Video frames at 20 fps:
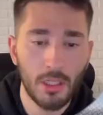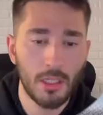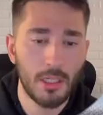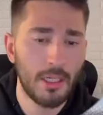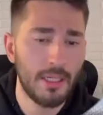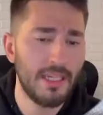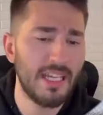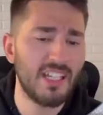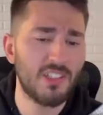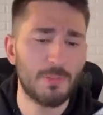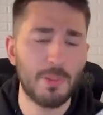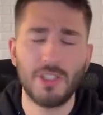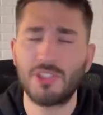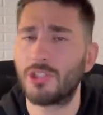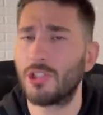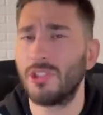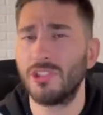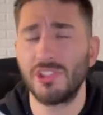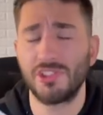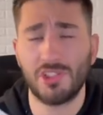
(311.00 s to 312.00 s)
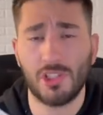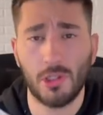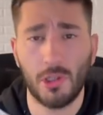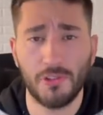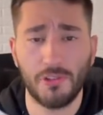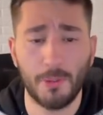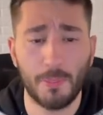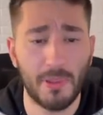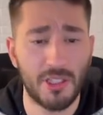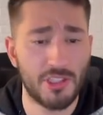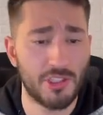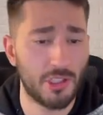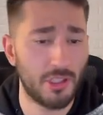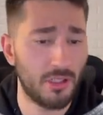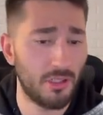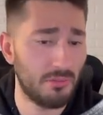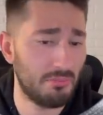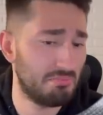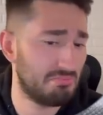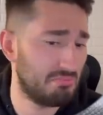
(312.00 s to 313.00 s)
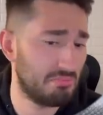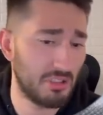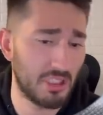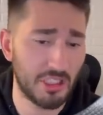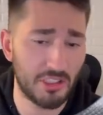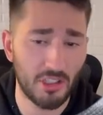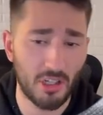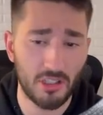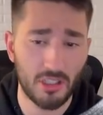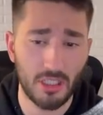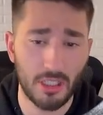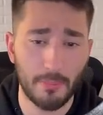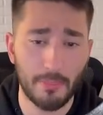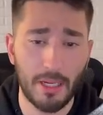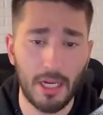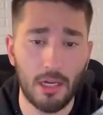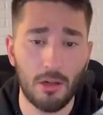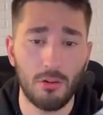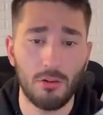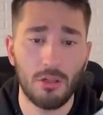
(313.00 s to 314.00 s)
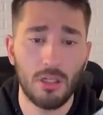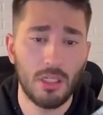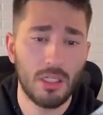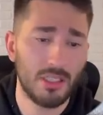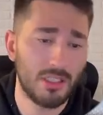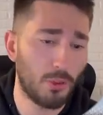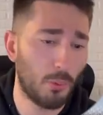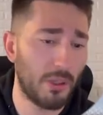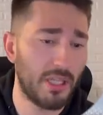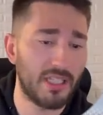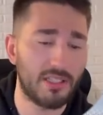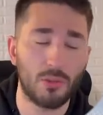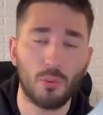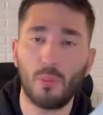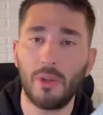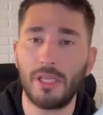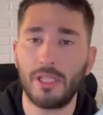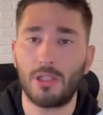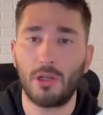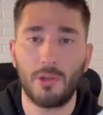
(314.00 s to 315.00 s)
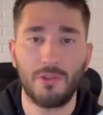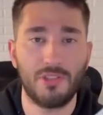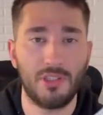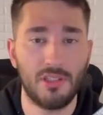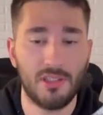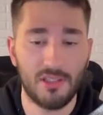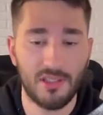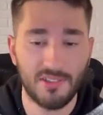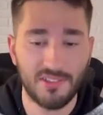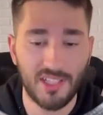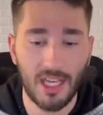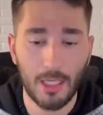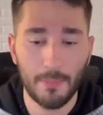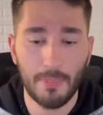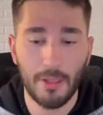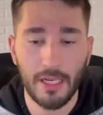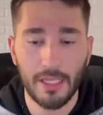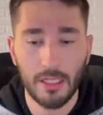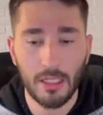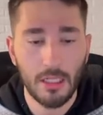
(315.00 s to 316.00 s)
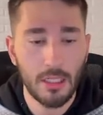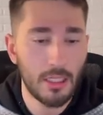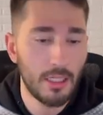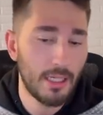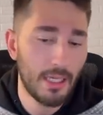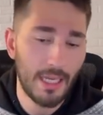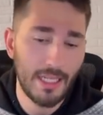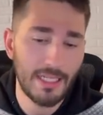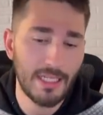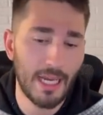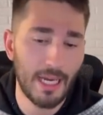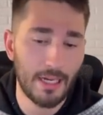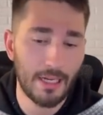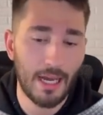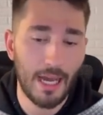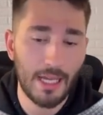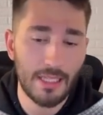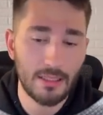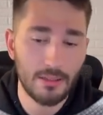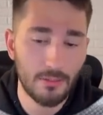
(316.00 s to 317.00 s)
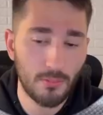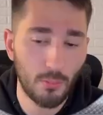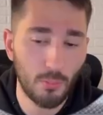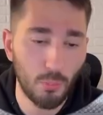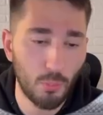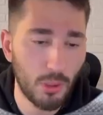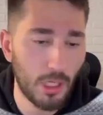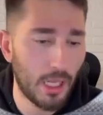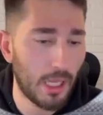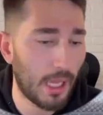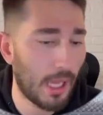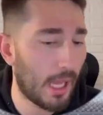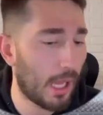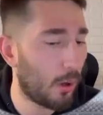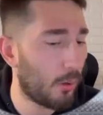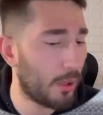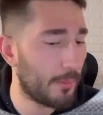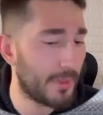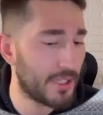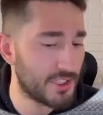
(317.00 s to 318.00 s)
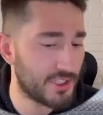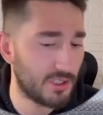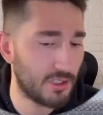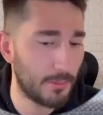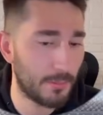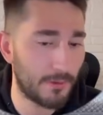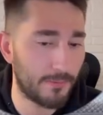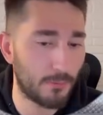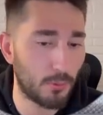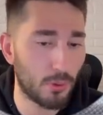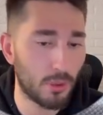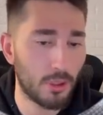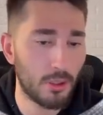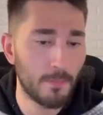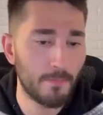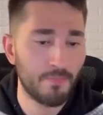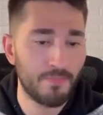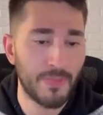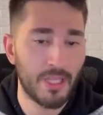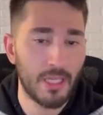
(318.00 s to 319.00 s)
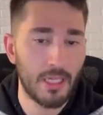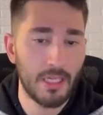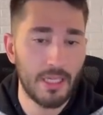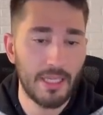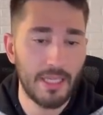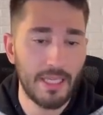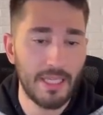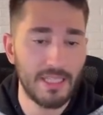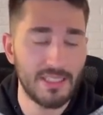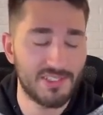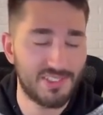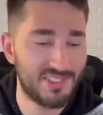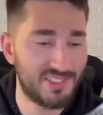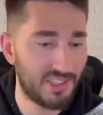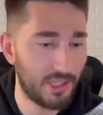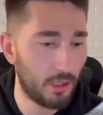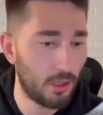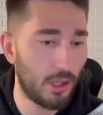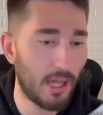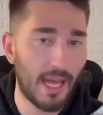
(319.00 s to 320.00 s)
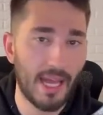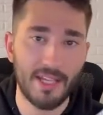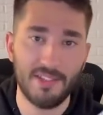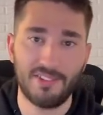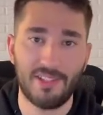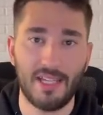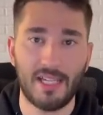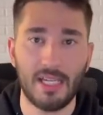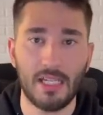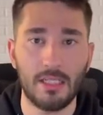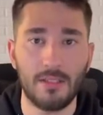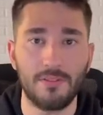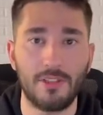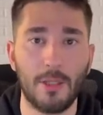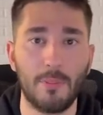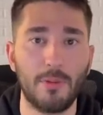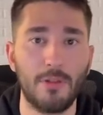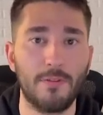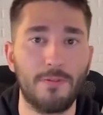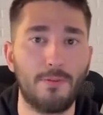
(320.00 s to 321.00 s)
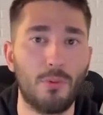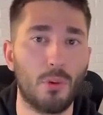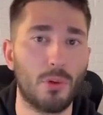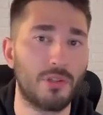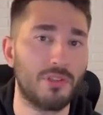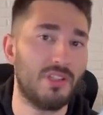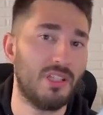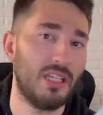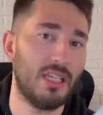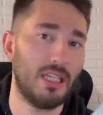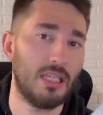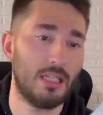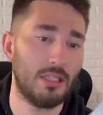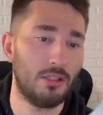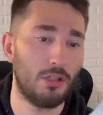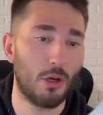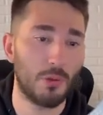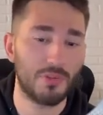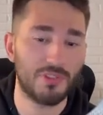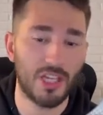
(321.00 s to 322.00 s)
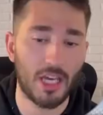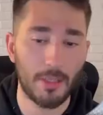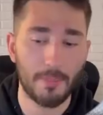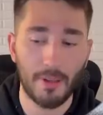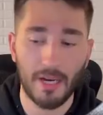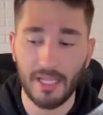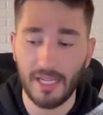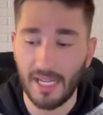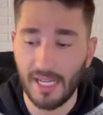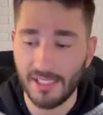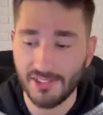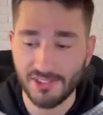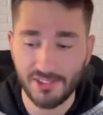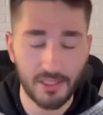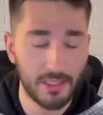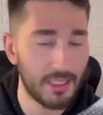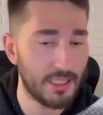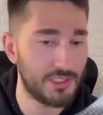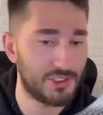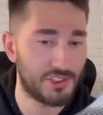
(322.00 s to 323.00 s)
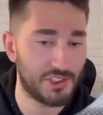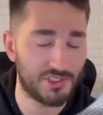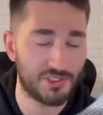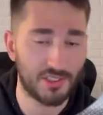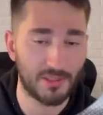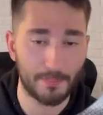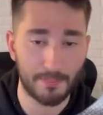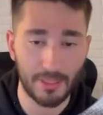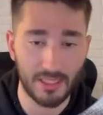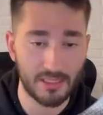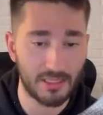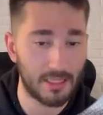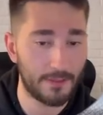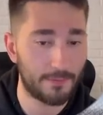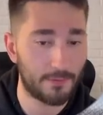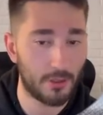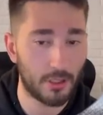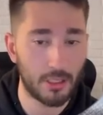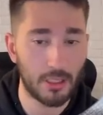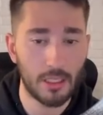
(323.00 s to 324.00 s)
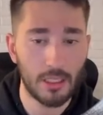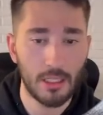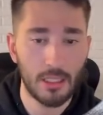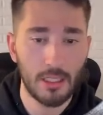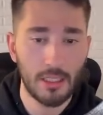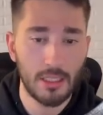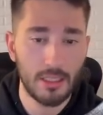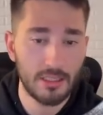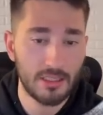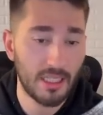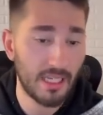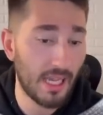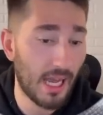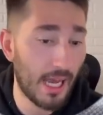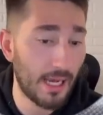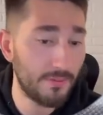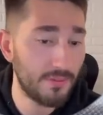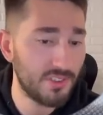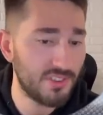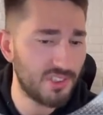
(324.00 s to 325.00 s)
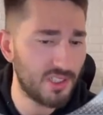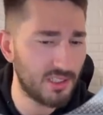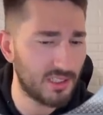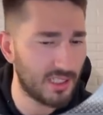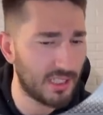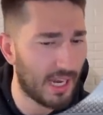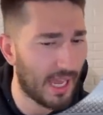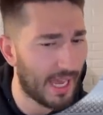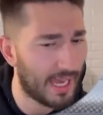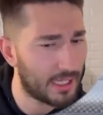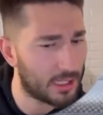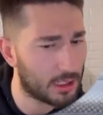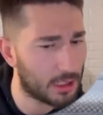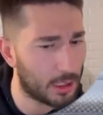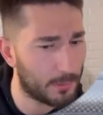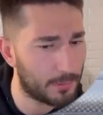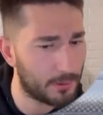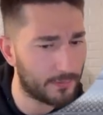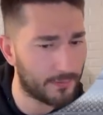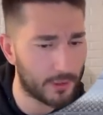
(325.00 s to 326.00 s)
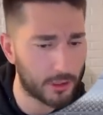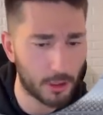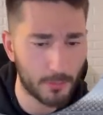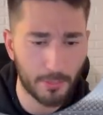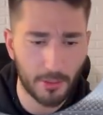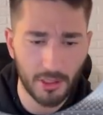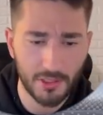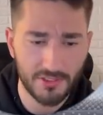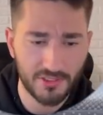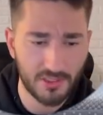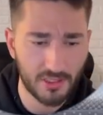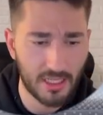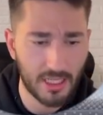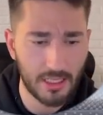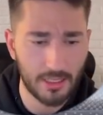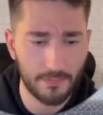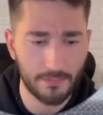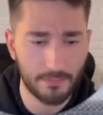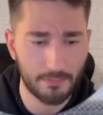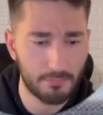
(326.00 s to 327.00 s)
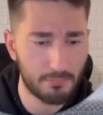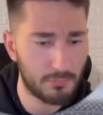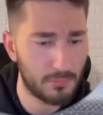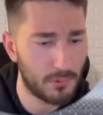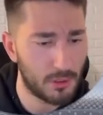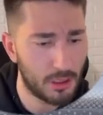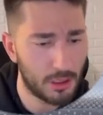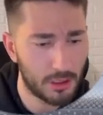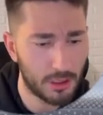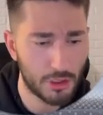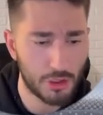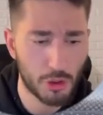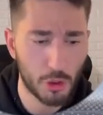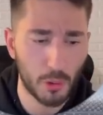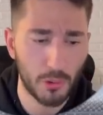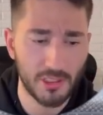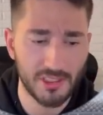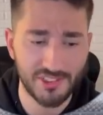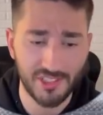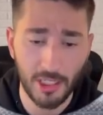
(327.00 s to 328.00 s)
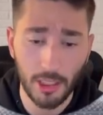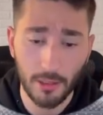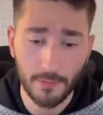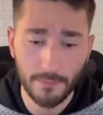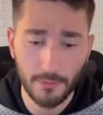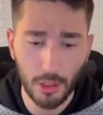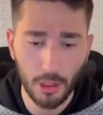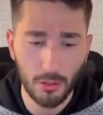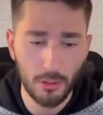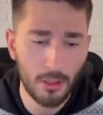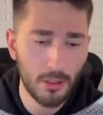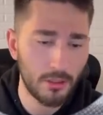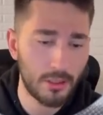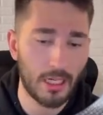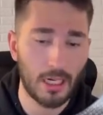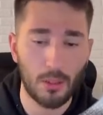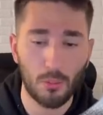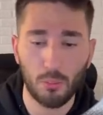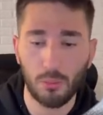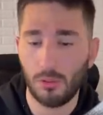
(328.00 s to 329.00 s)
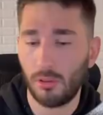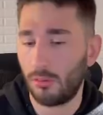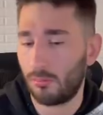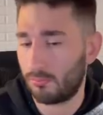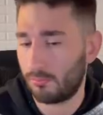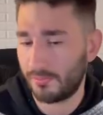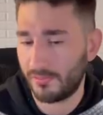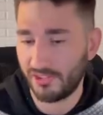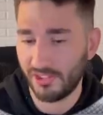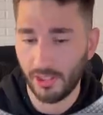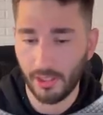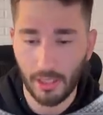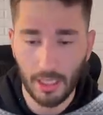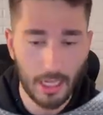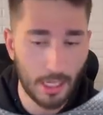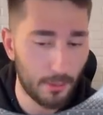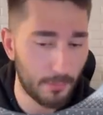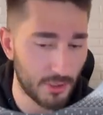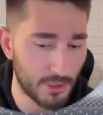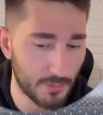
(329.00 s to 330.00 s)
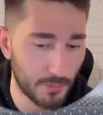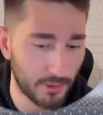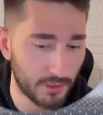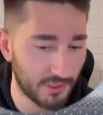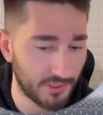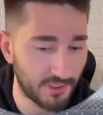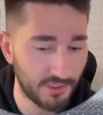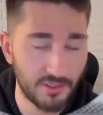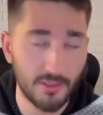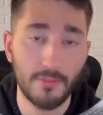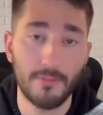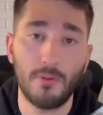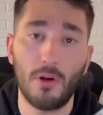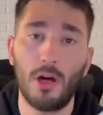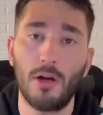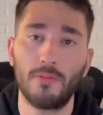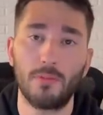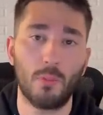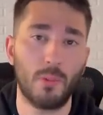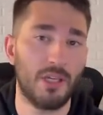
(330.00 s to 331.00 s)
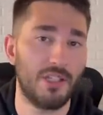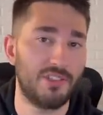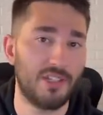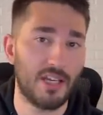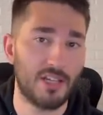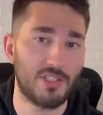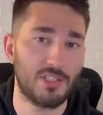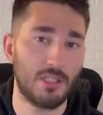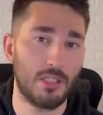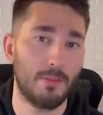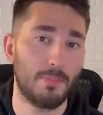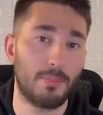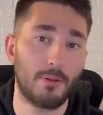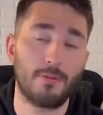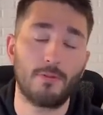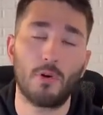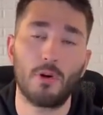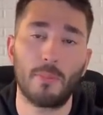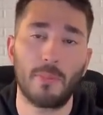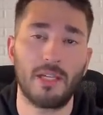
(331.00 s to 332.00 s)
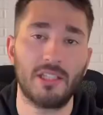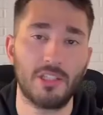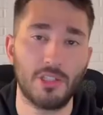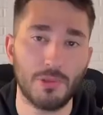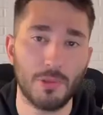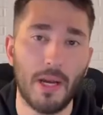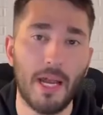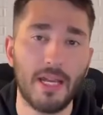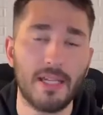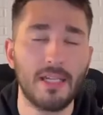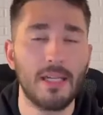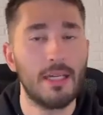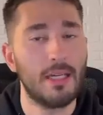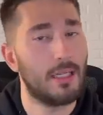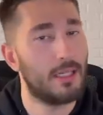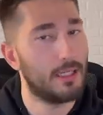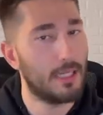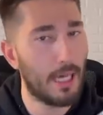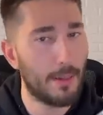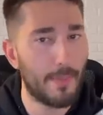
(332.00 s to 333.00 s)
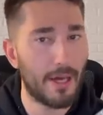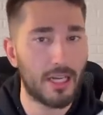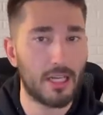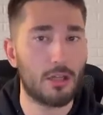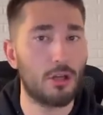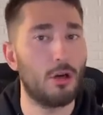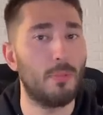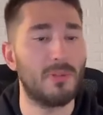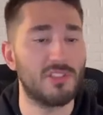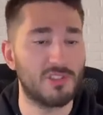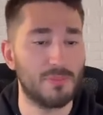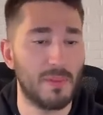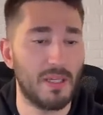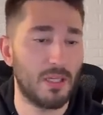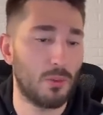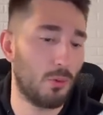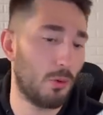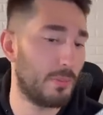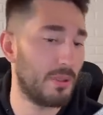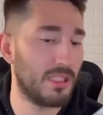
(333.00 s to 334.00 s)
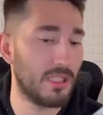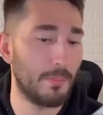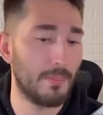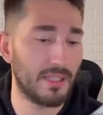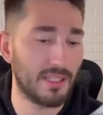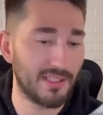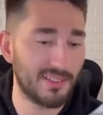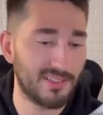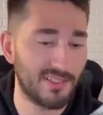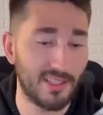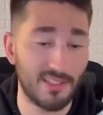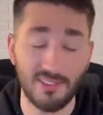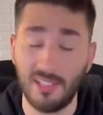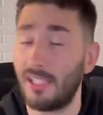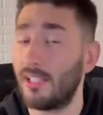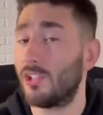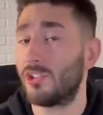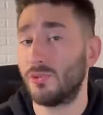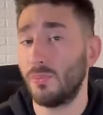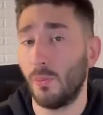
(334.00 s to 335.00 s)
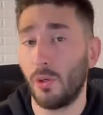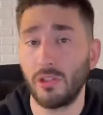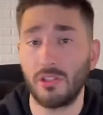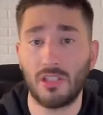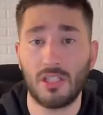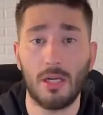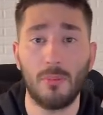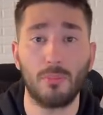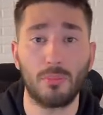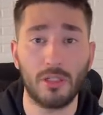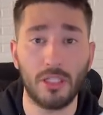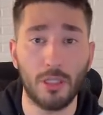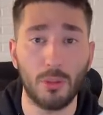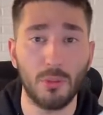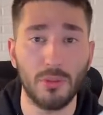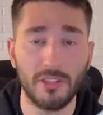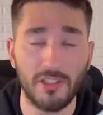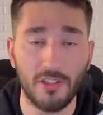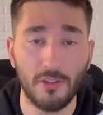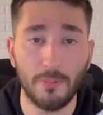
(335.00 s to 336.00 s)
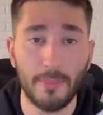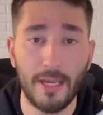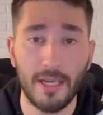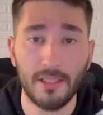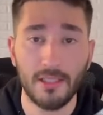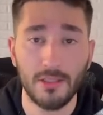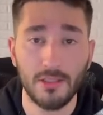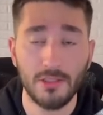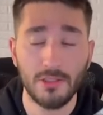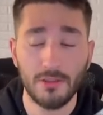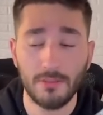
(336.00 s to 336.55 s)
Next picture, just a closer picture, really talking about the way that the wing goes into the side pod. And yeah, how I mentioned it before, it still has that kind of W14 no side pod-esque. It's just a bit different. They obviously did add a couple of other parts to kind of control its airflow. Now we'll see how much more this is involved when it's actually performing on the track. Not Monaco, but Spain will be the biggest things. And there's more to come really with this package.